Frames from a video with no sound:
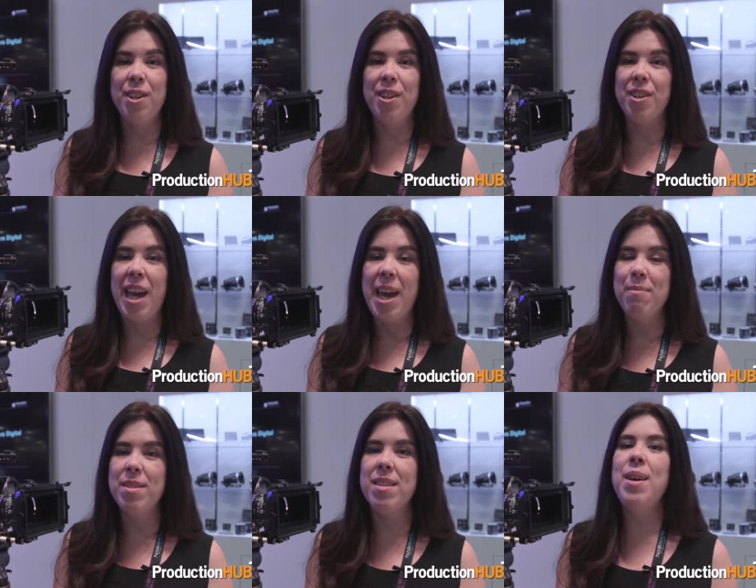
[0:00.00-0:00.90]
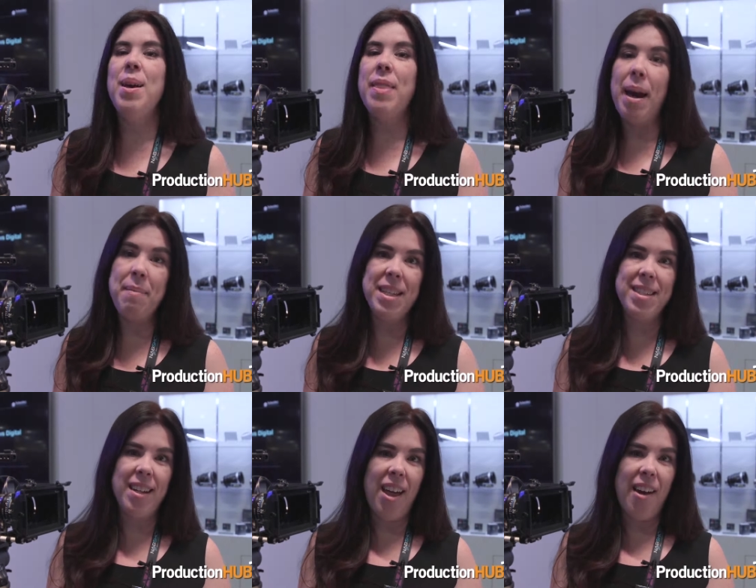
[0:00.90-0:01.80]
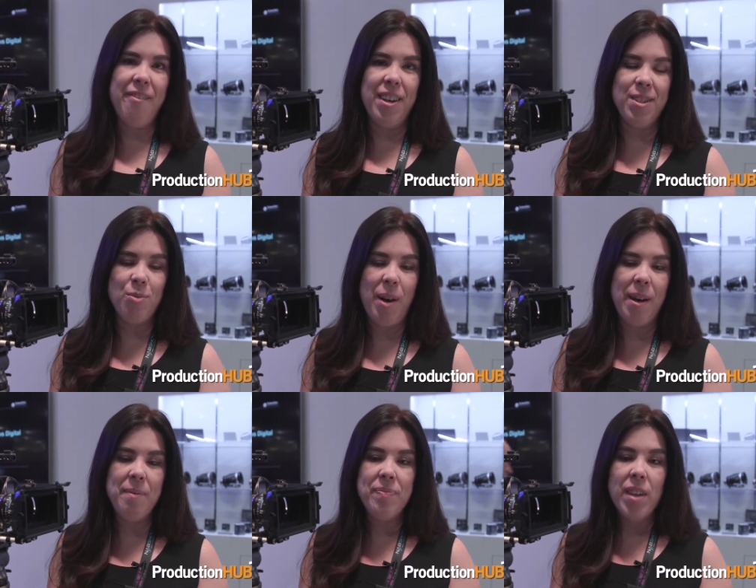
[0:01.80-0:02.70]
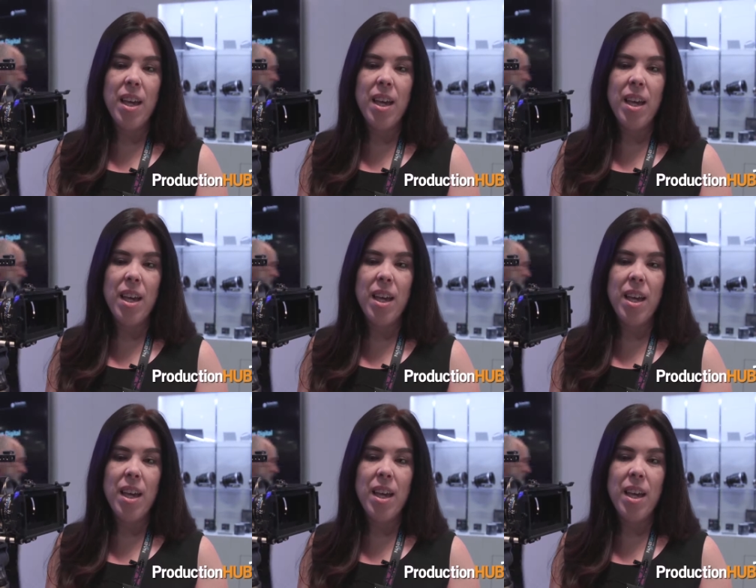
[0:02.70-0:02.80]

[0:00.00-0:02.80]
for your games, that makes it a lot of fun as well.